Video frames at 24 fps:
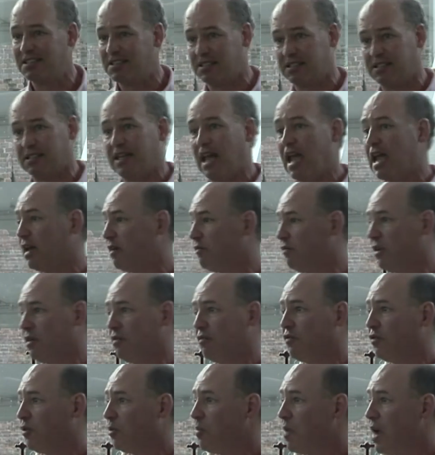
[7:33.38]
save
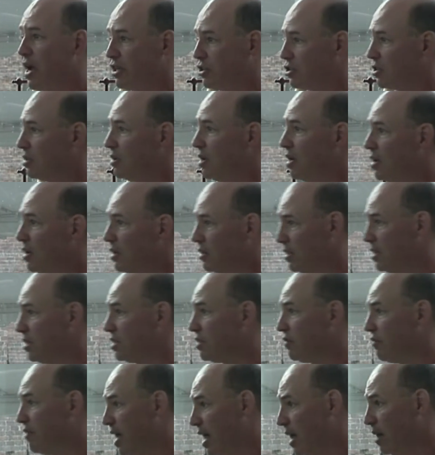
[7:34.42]
information that's
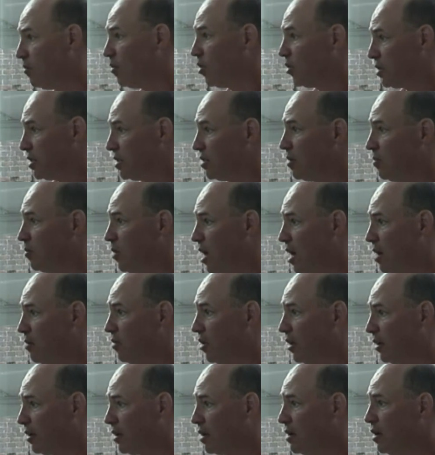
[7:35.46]
available to the
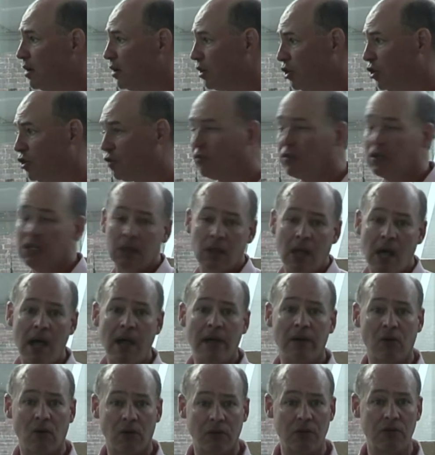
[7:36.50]
public you're
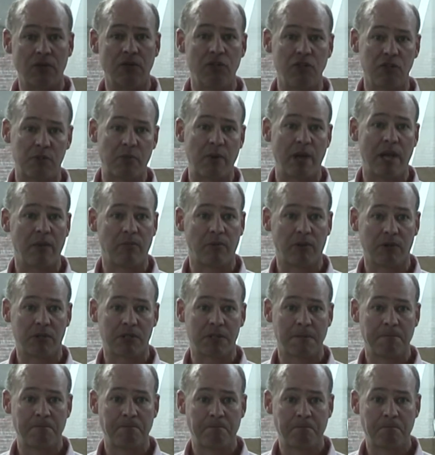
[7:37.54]
relying on the
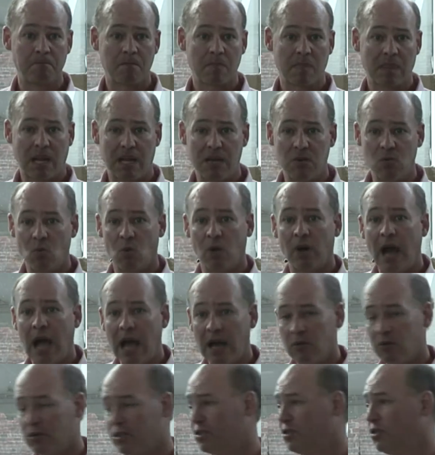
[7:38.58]
newspapers. And when
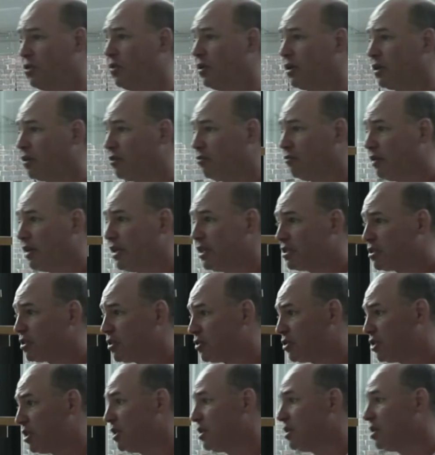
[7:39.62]
I was doing the
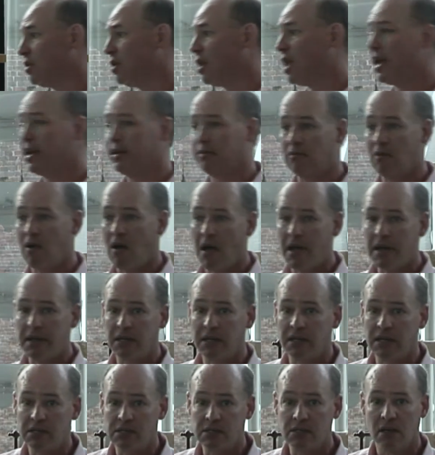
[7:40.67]
research in the late
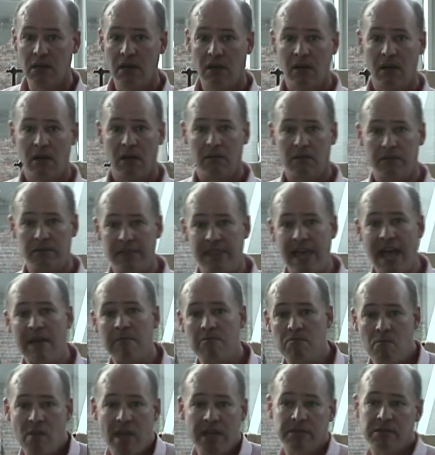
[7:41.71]
90s,
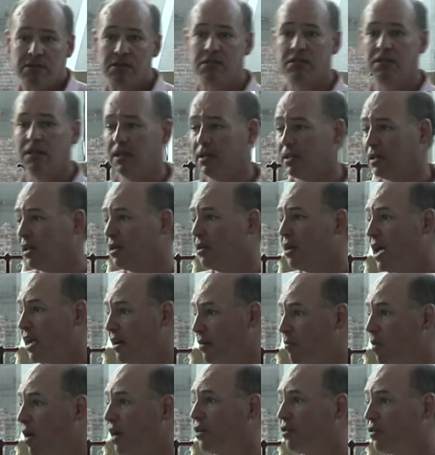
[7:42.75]
that meant sitting at
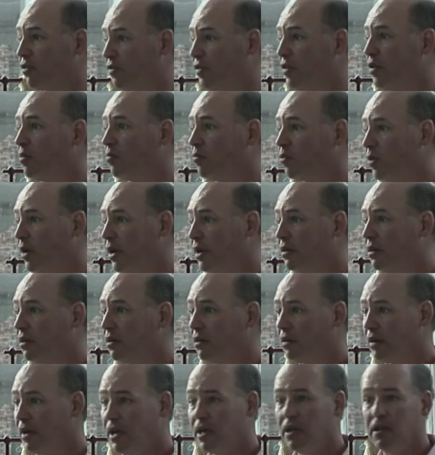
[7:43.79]
a microfilm
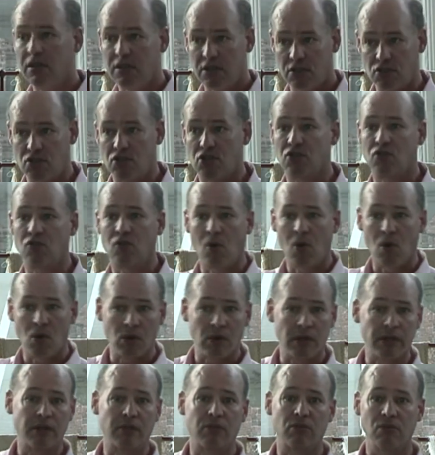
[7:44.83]
reader and, and
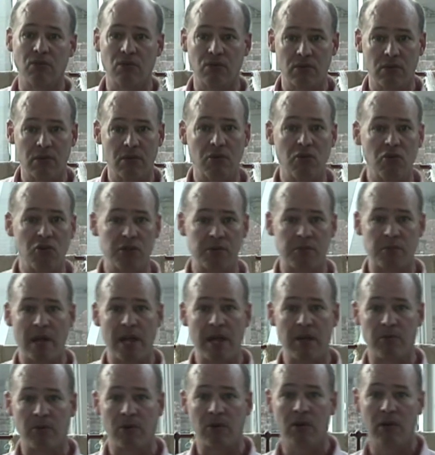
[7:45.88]
scrolling through the
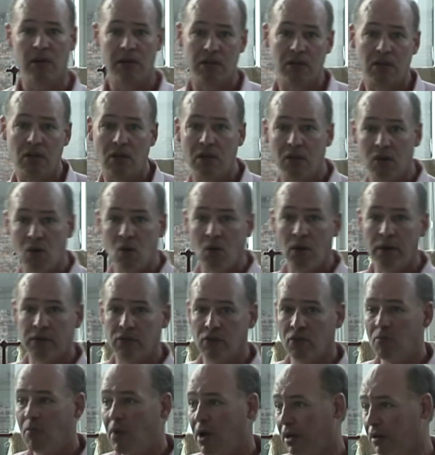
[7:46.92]
newspaper and, and going
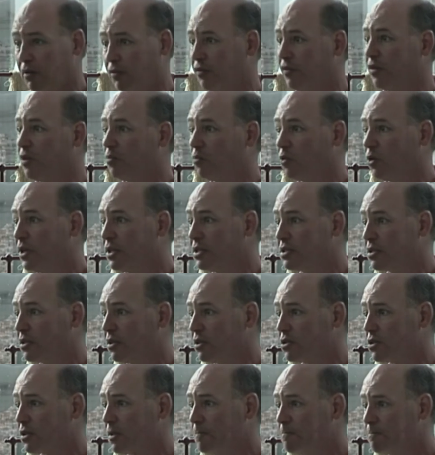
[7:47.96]
through microfilm
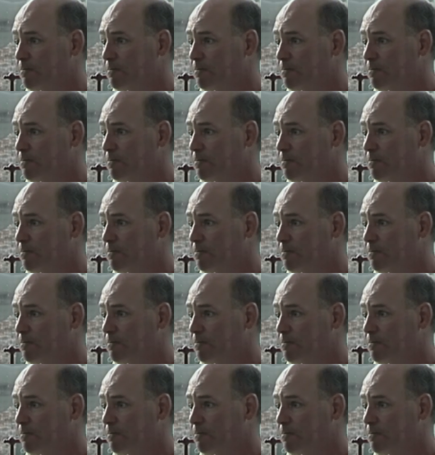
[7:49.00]
research.